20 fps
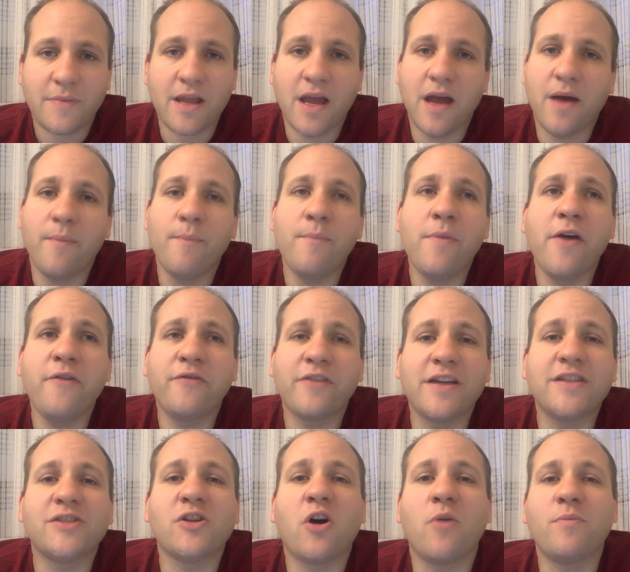Both
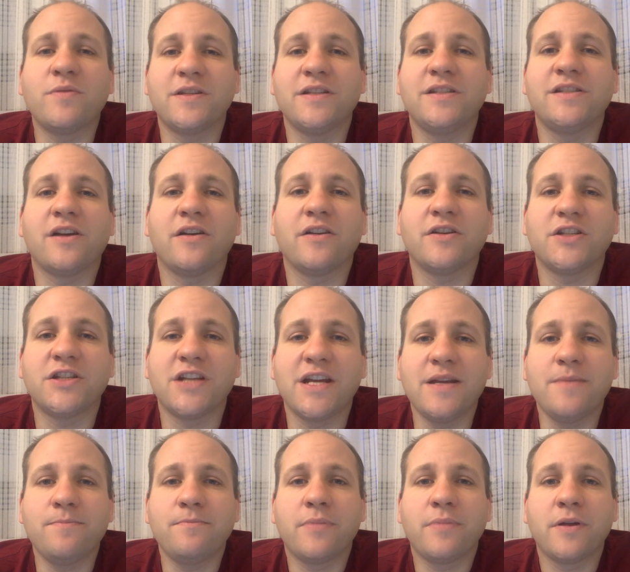those options aren't
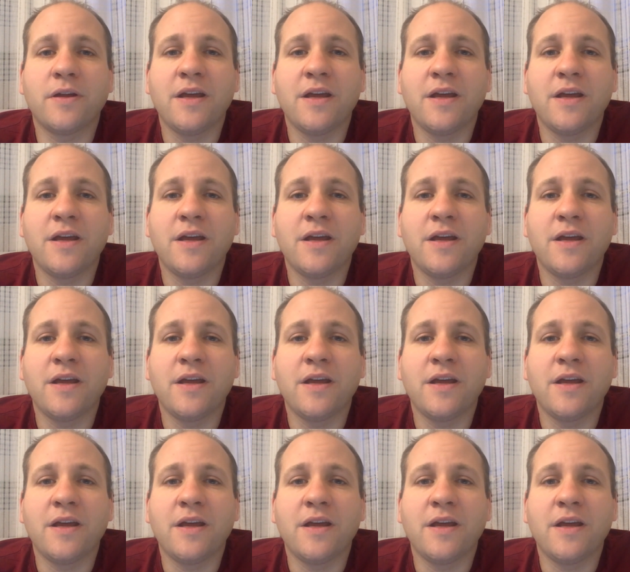cheap,